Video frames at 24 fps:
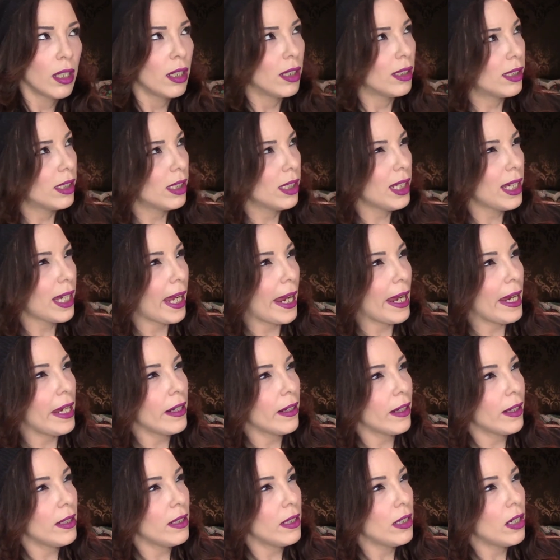is it like
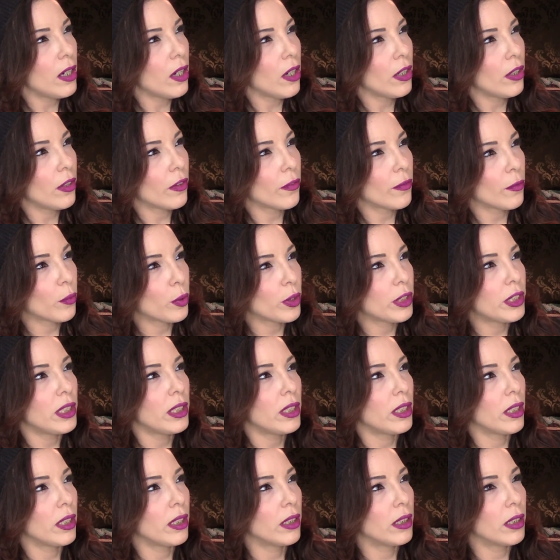$8.99 or
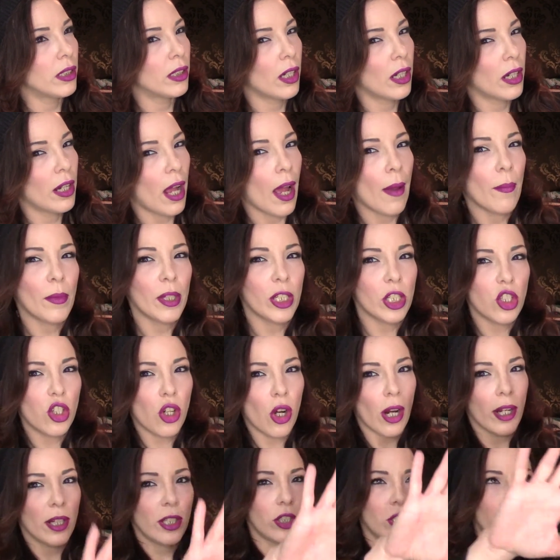$14.99? I'm like trying